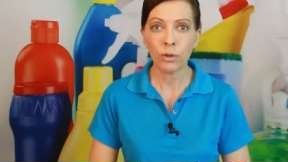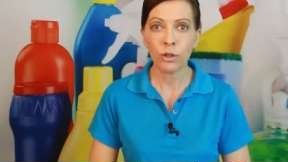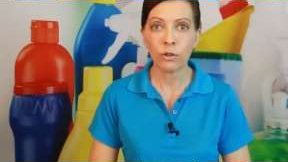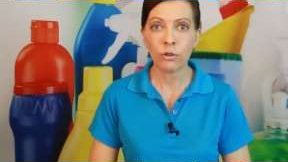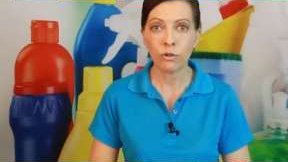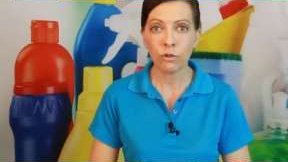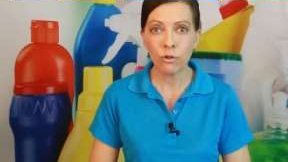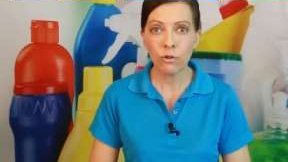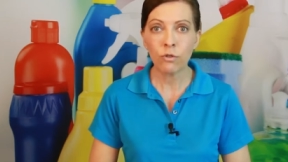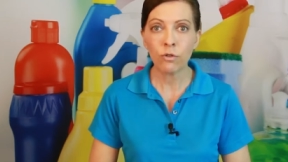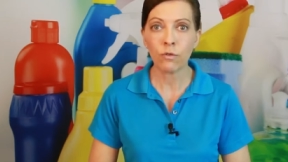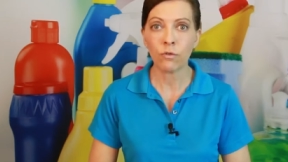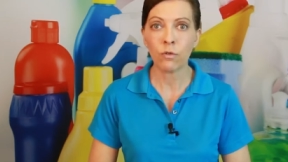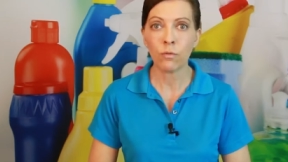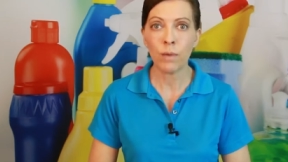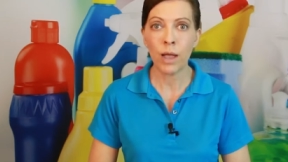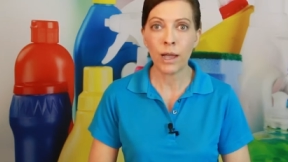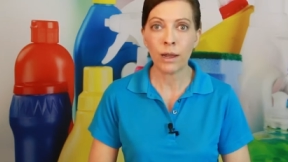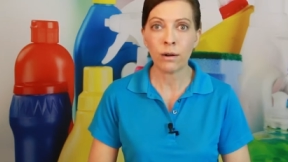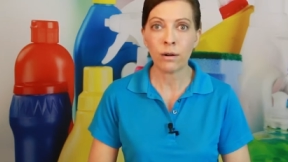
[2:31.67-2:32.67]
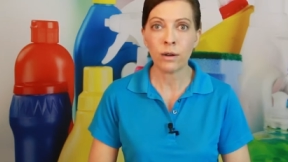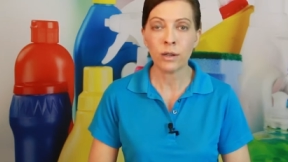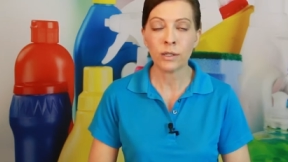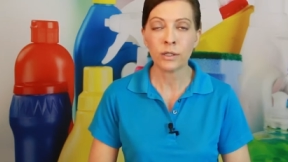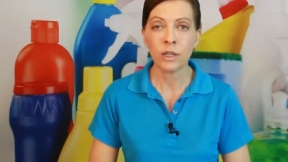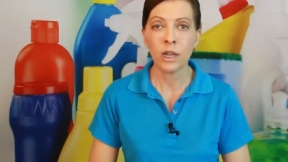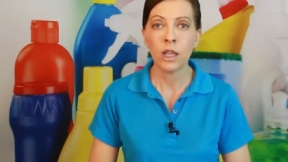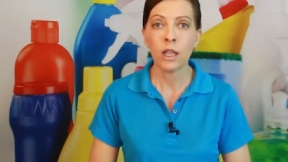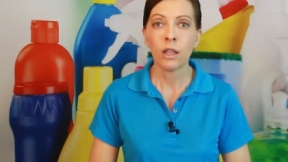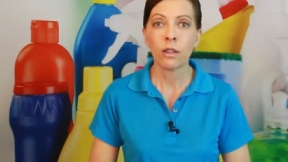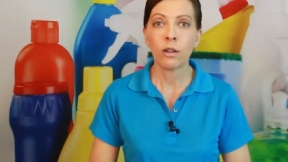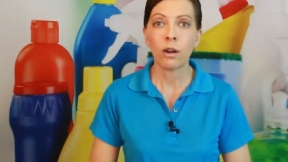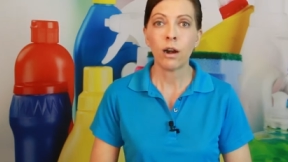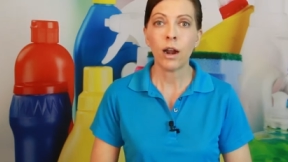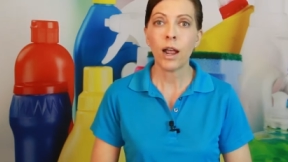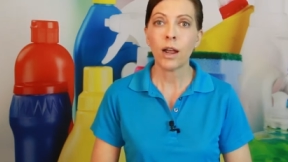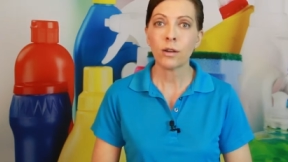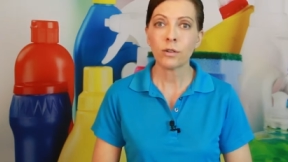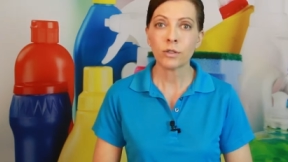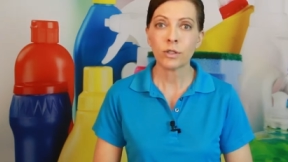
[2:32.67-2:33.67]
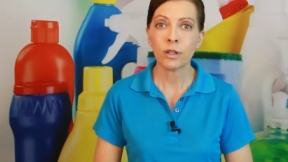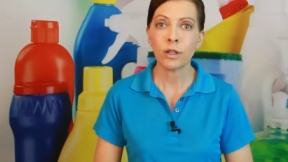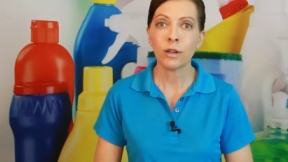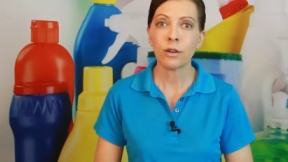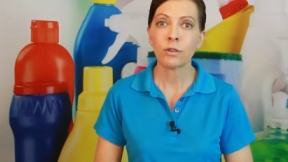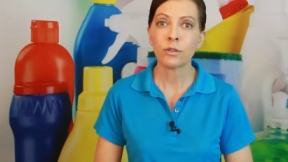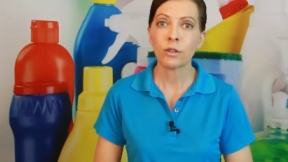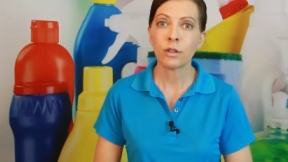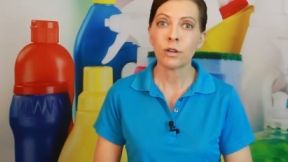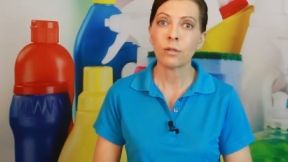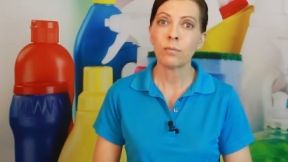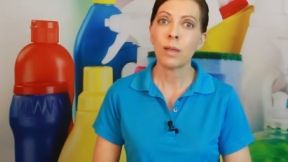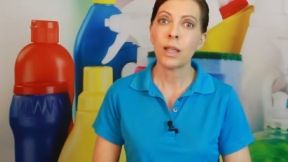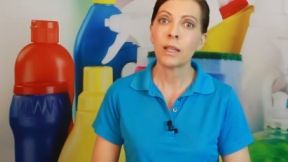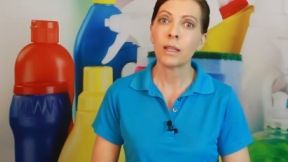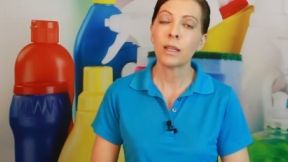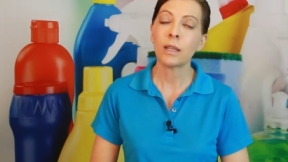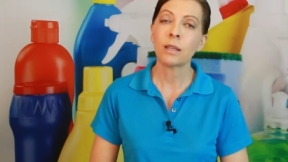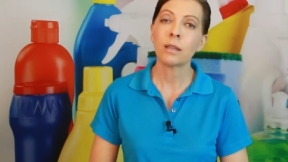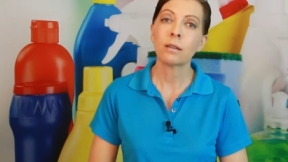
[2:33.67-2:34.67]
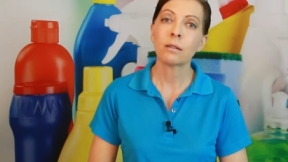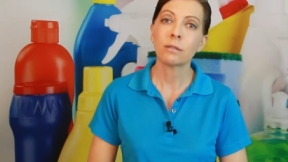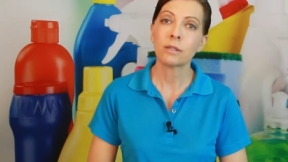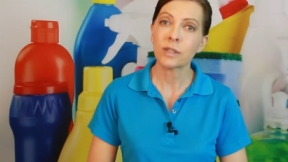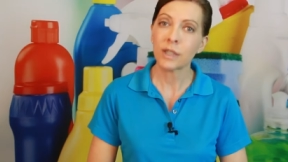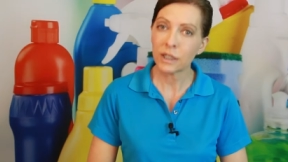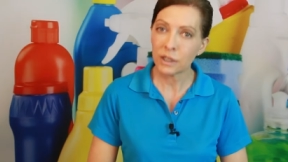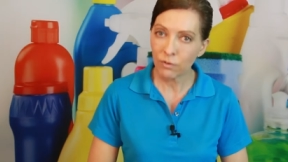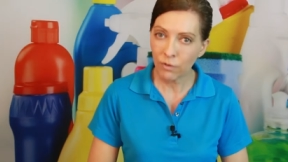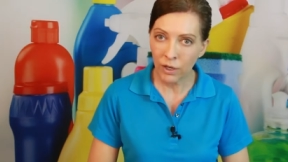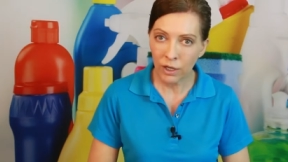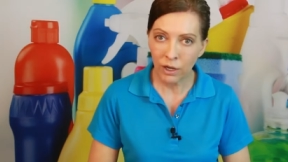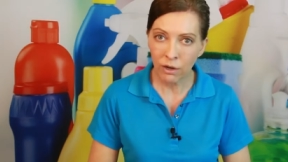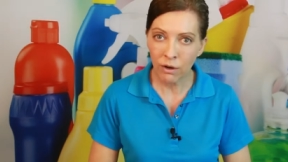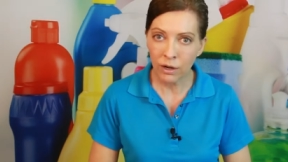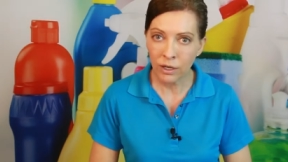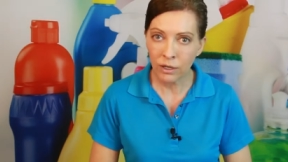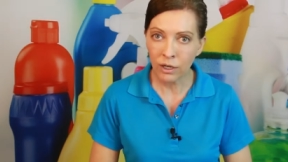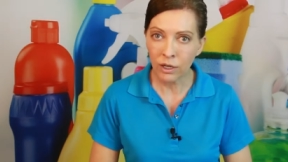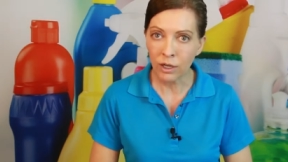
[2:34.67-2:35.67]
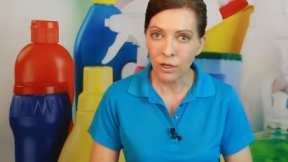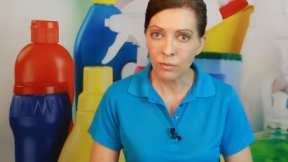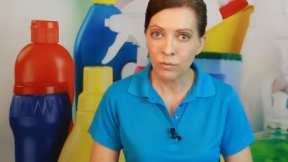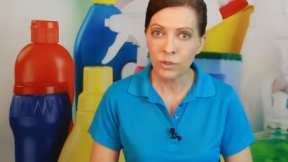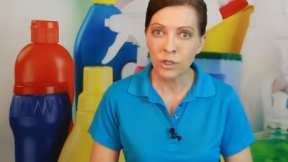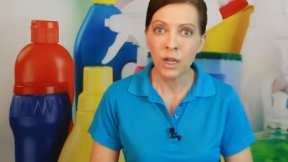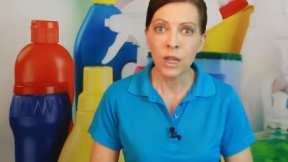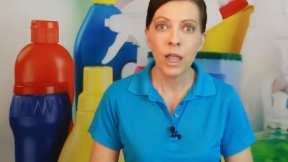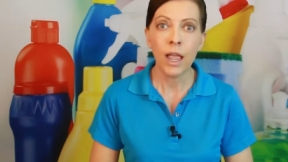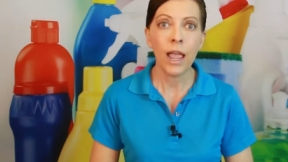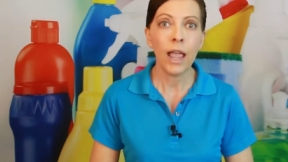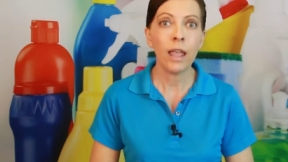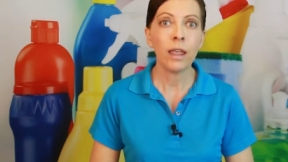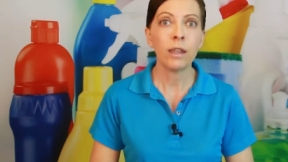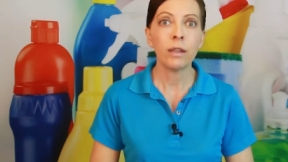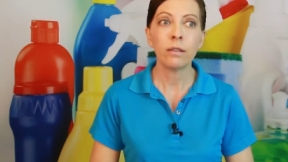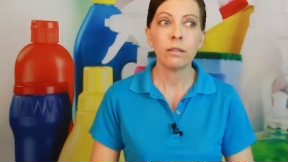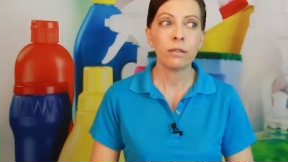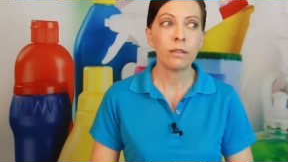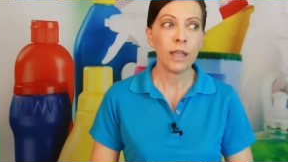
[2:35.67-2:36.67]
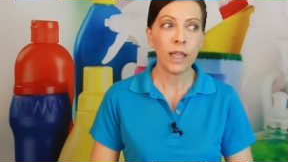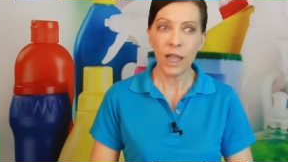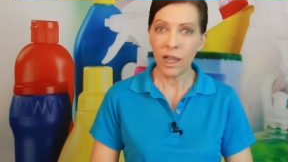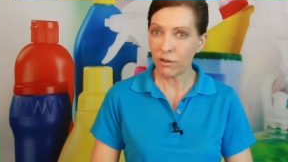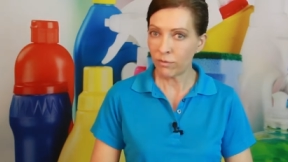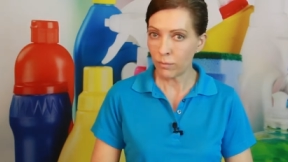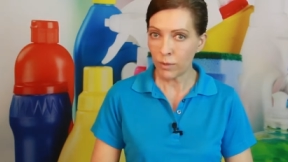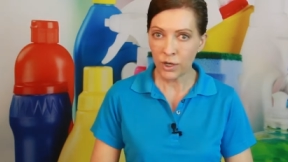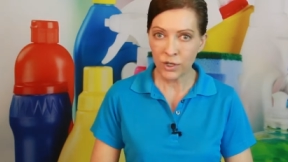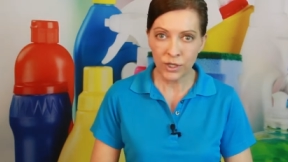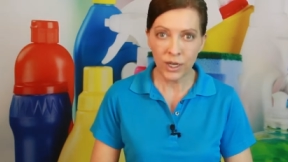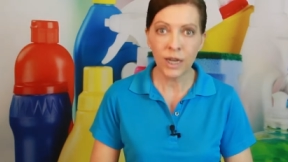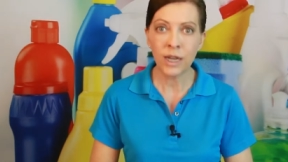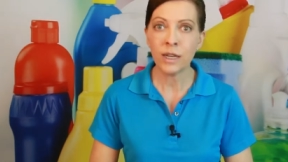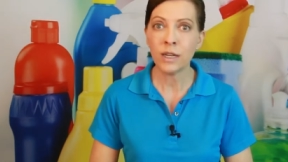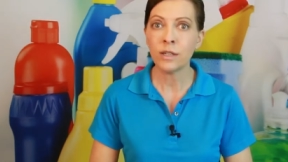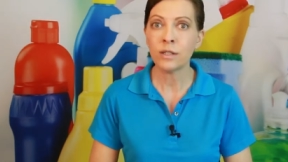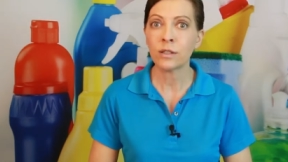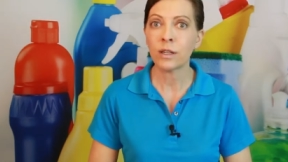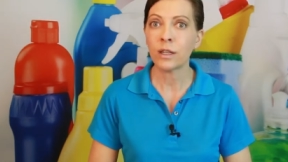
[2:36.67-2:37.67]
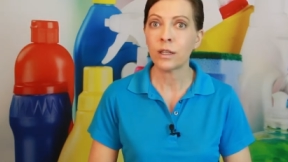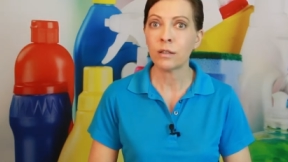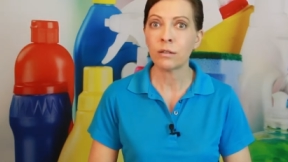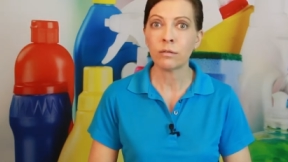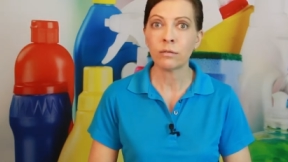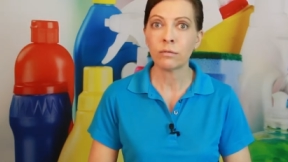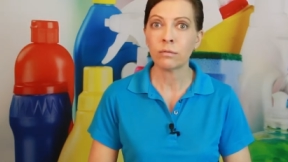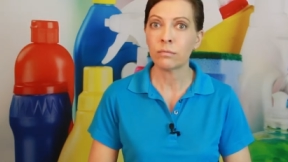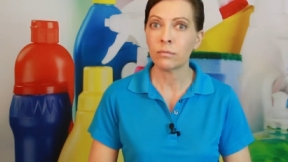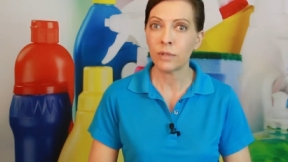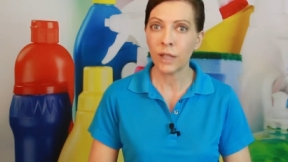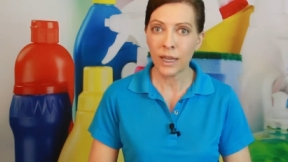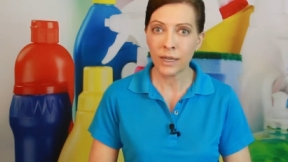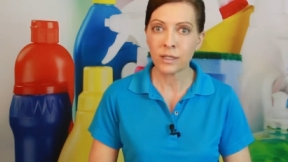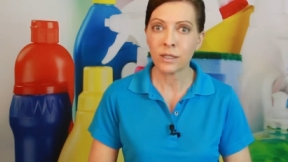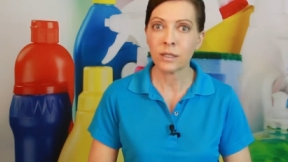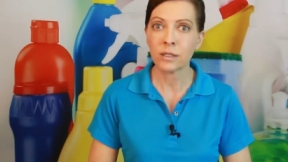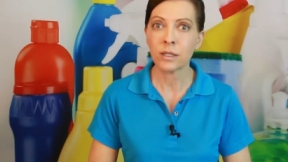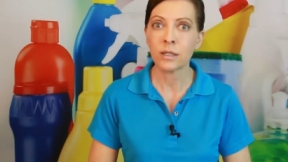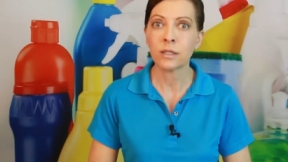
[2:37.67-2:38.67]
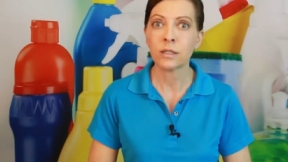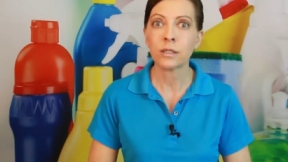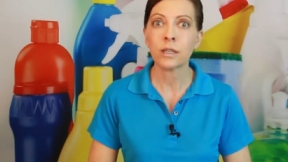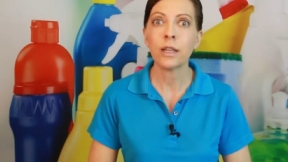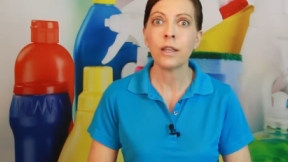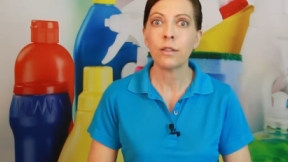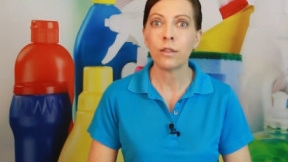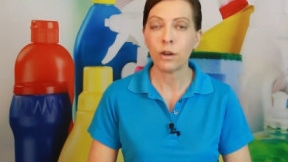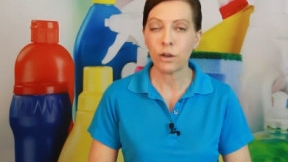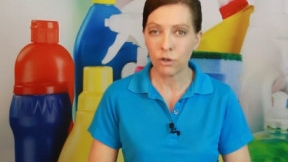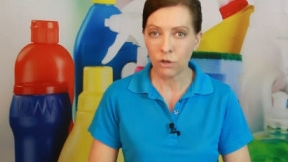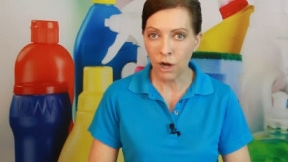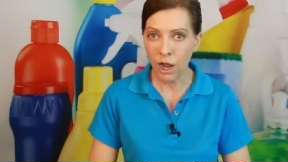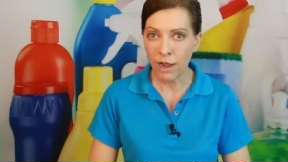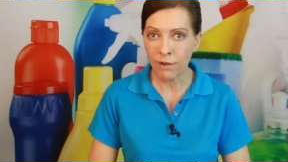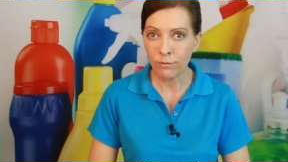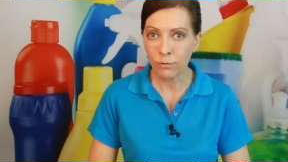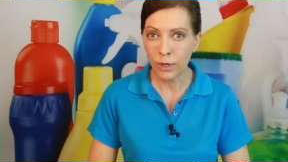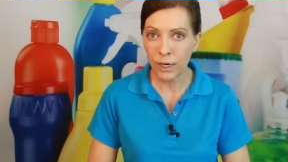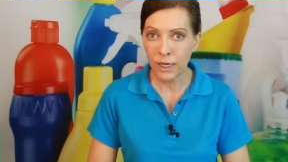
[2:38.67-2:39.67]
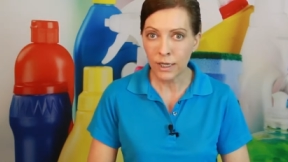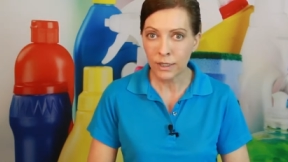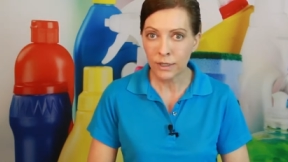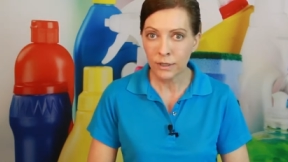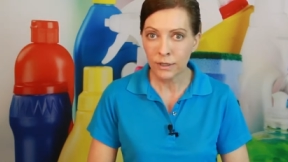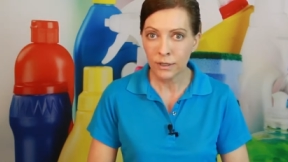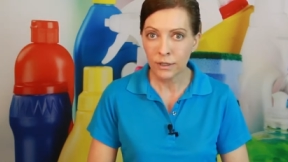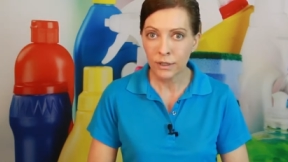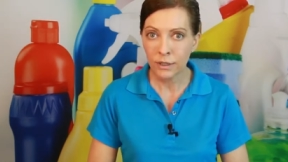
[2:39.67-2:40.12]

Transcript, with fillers: but the truth of the matter is there are house cleaners that are making six figure incomes and they have Mercedes and Lexuses in their driveway.